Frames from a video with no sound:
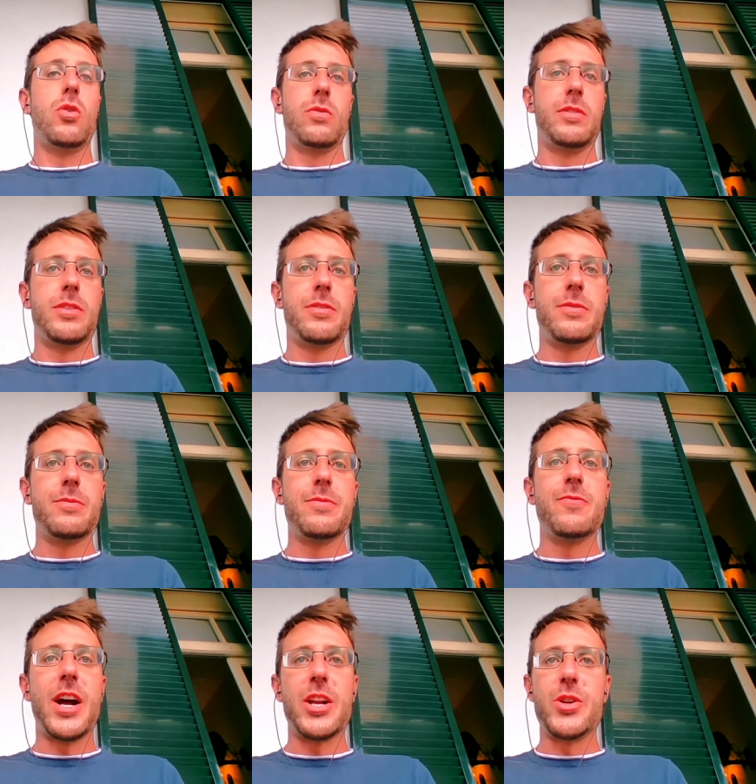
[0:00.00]
or the
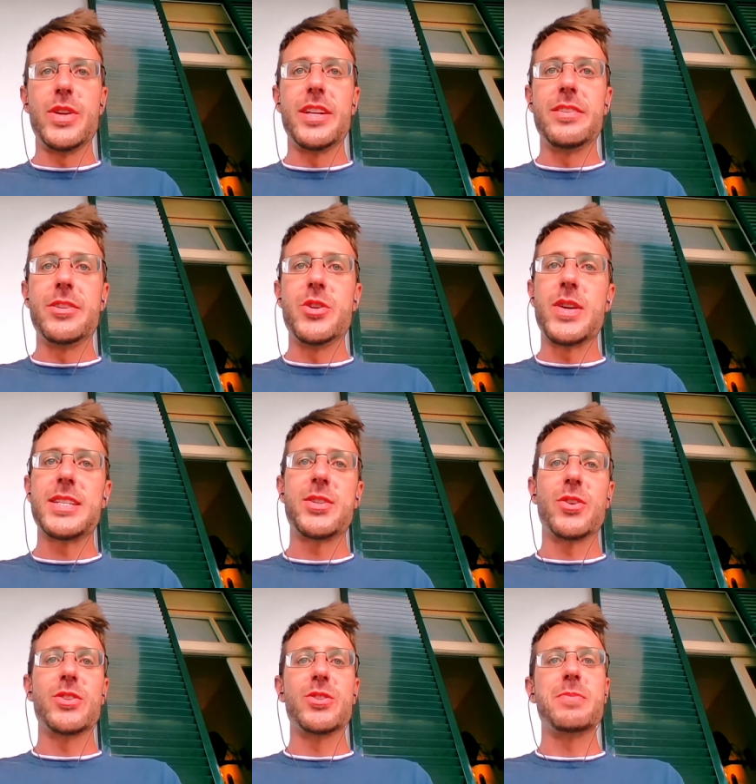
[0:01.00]
value in US
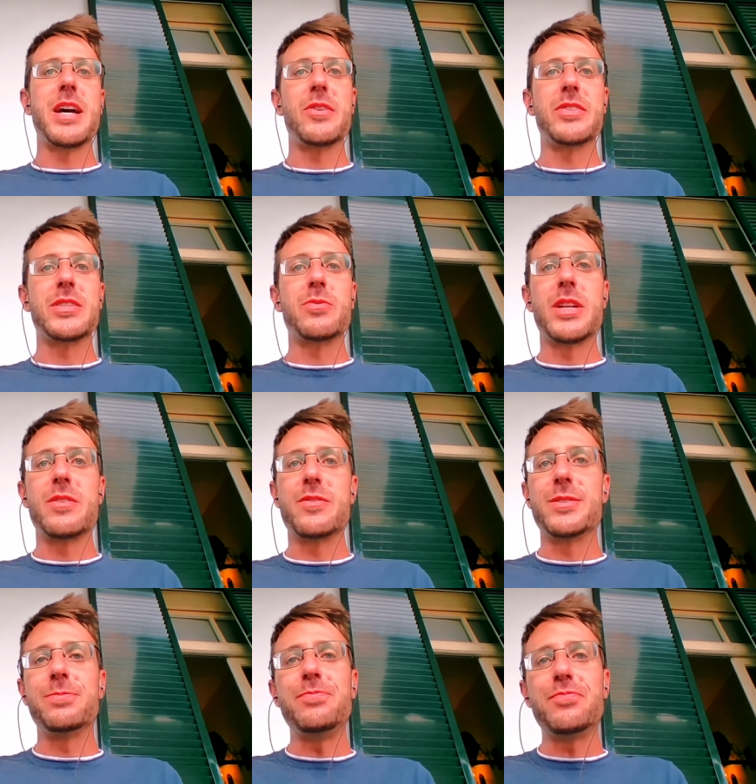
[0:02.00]
dollars or pounds,
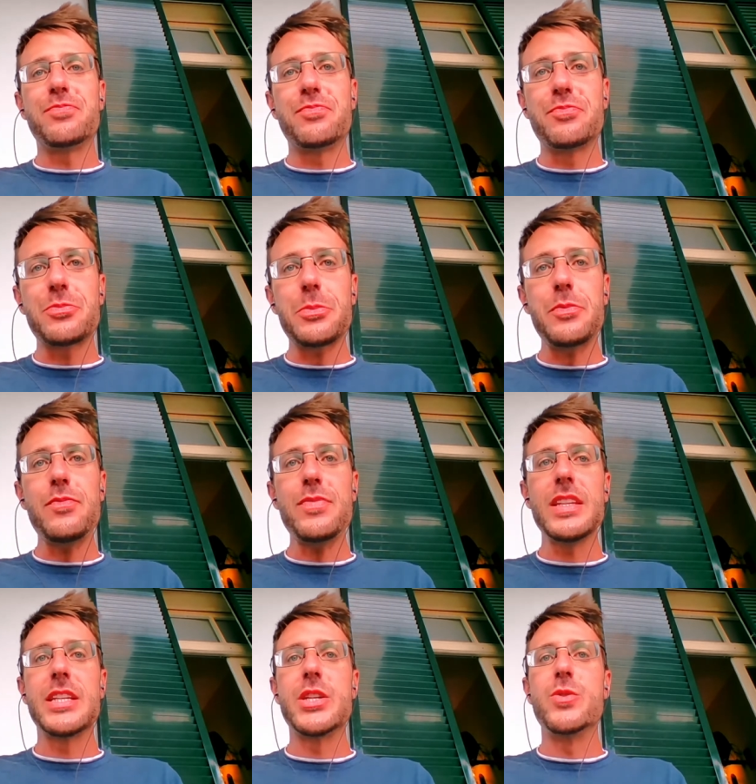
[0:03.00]
whatever
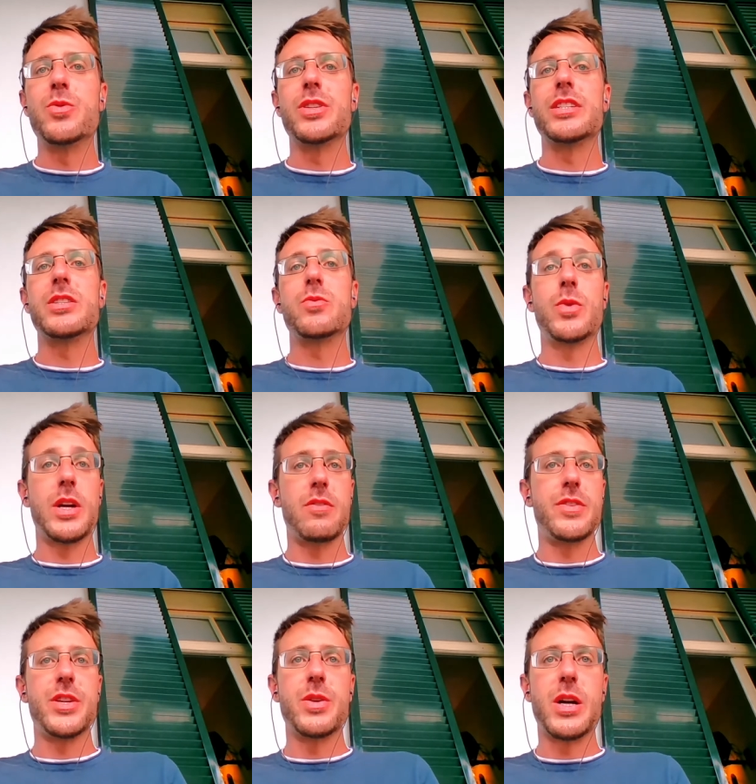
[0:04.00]
you want,
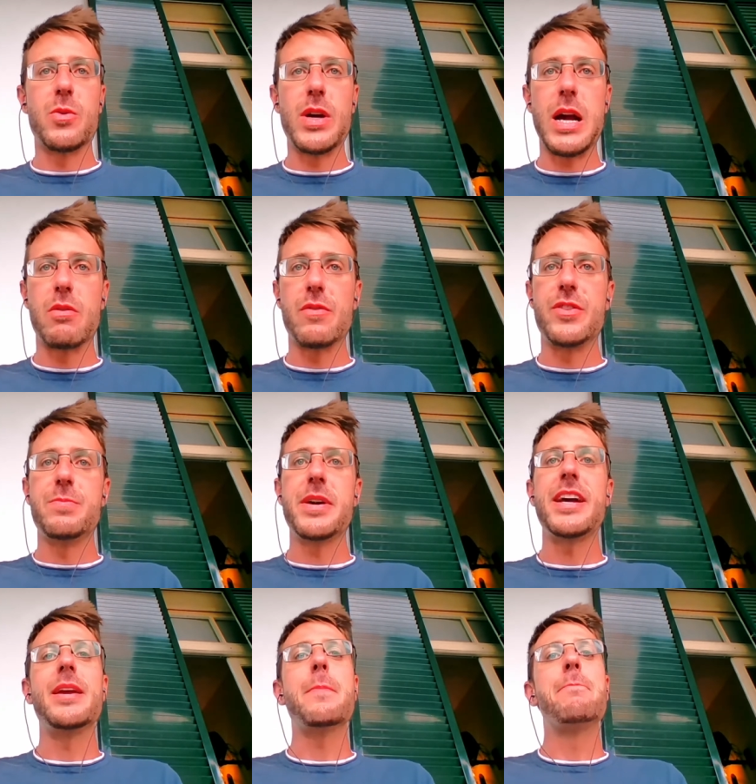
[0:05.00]
wherever you are, however you
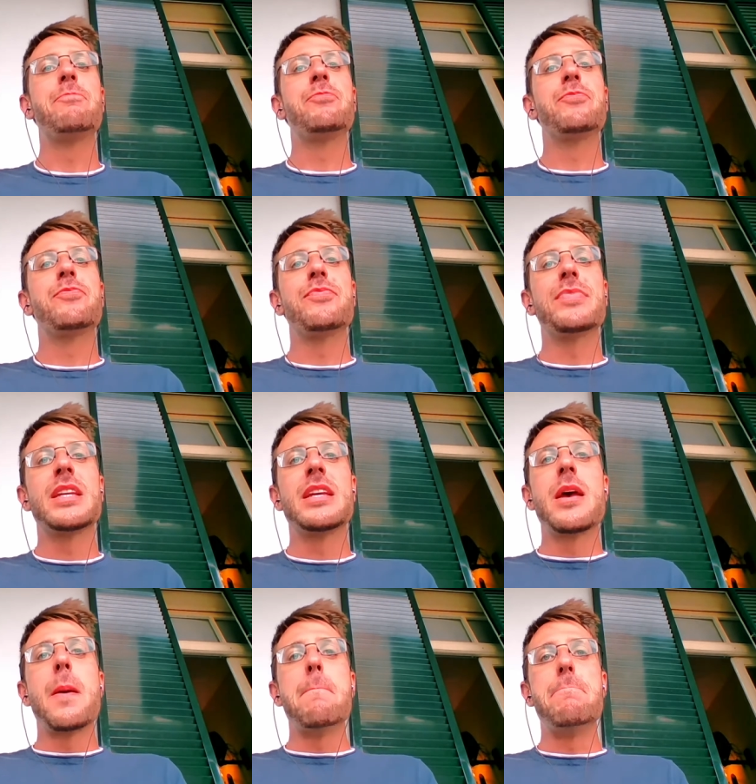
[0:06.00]
pay.
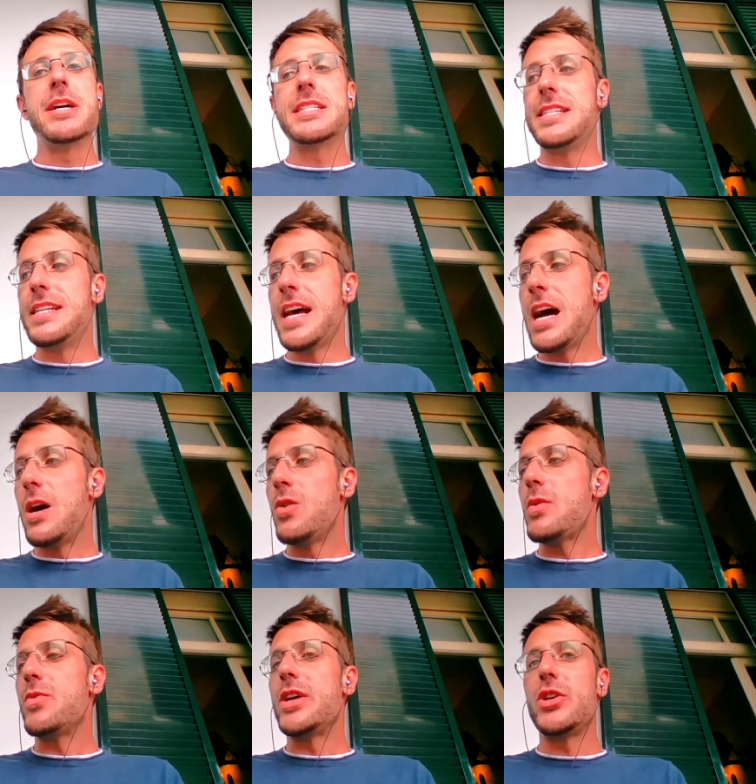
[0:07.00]
But
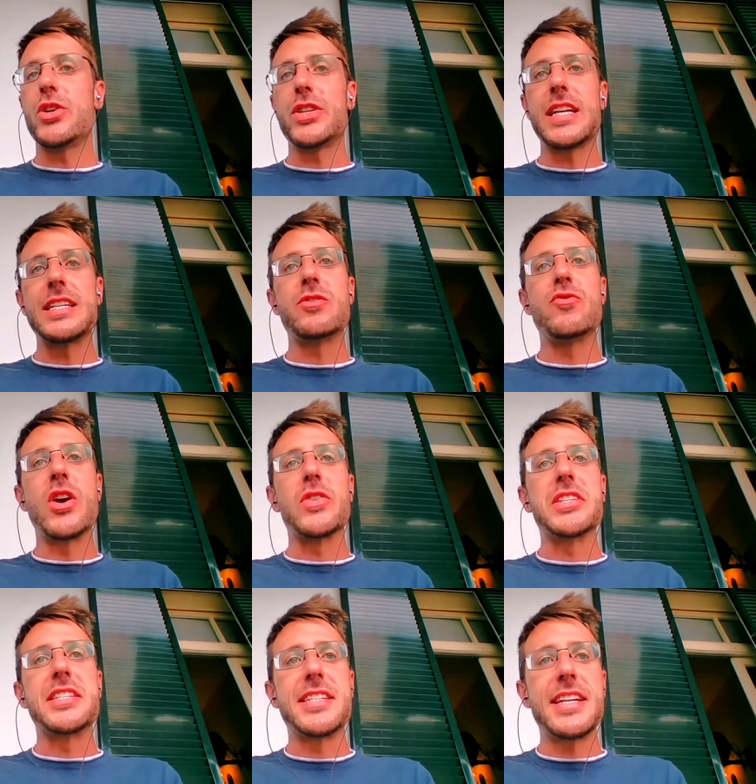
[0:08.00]
now we're looking at
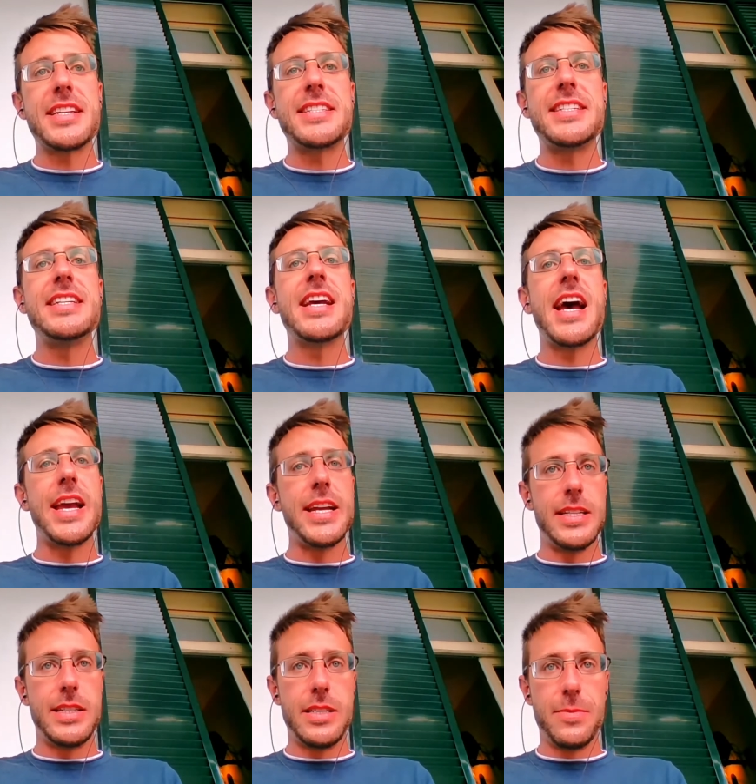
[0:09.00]
around
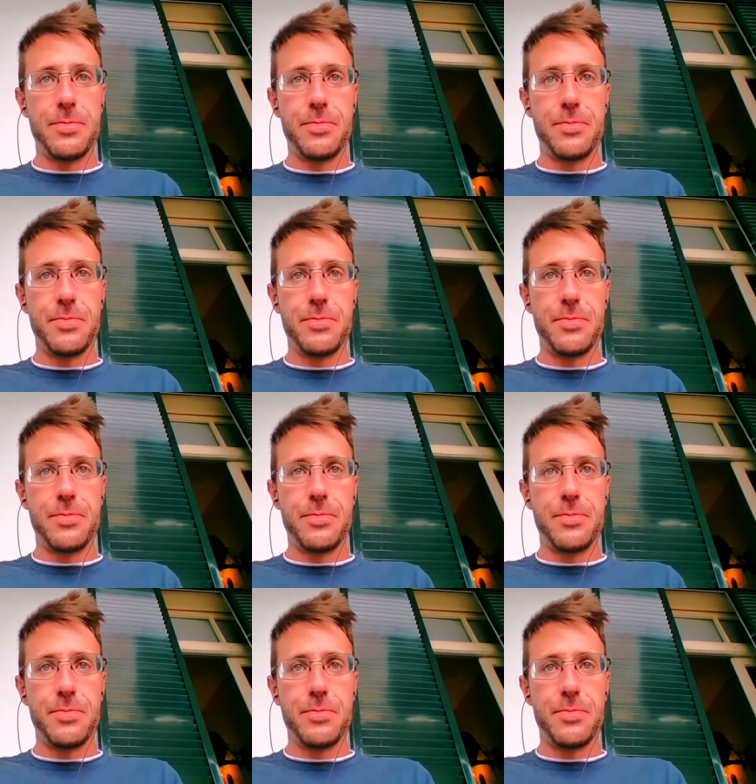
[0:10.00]
68.